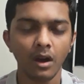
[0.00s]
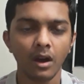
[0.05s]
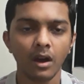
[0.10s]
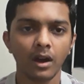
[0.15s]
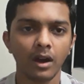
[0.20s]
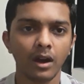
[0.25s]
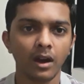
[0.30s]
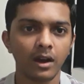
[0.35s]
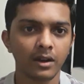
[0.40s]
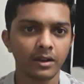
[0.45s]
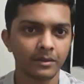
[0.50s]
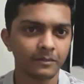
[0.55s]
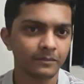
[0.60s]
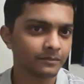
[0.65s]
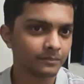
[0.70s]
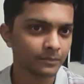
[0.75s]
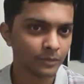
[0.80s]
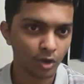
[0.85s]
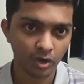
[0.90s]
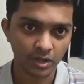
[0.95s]
our
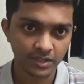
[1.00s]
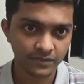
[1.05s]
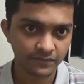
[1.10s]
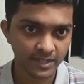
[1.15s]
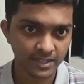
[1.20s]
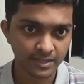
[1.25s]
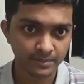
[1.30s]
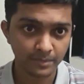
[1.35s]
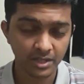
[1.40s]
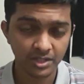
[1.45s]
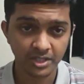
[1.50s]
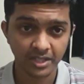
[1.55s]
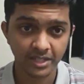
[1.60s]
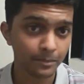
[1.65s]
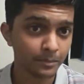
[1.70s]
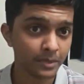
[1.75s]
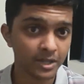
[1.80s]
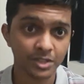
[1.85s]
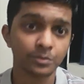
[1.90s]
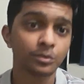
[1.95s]
College Face Mash in a
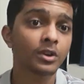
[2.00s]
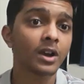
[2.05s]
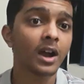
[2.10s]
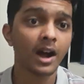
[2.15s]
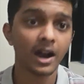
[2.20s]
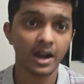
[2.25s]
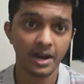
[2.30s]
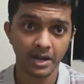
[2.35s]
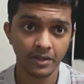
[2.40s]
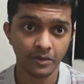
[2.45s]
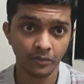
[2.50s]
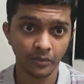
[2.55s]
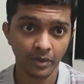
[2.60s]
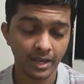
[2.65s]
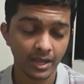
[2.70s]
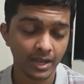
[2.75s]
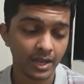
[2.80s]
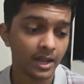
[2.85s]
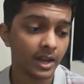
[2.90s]
much more harder way.